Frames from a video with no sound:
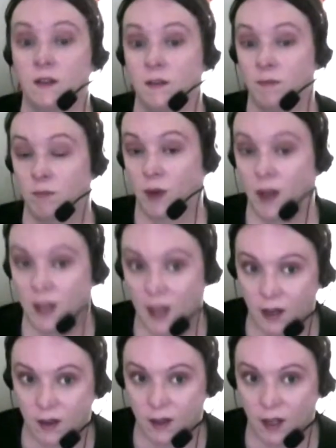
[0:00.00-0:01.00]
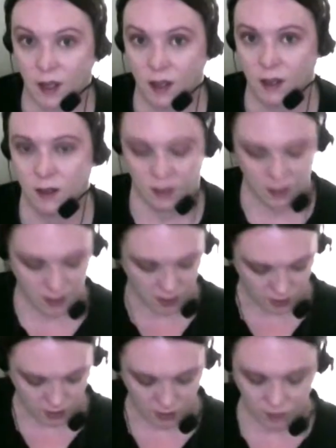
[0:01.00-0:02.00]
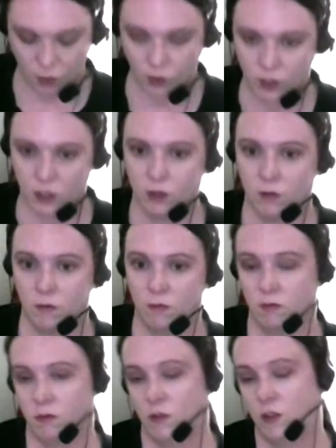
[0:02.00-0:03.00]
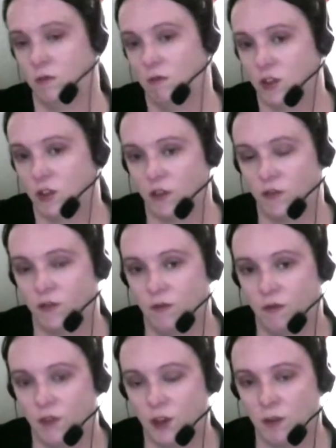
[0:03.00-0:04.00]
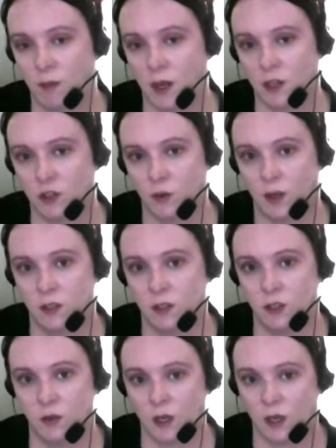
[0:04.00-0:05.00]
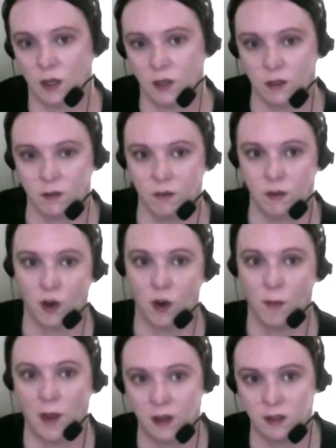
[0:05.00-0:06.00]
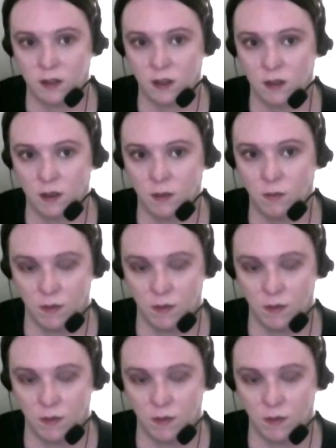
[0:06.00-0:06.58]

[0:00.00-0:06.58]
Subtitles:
break out of that, and of course there's a few major ways of doing it. Chromaticism,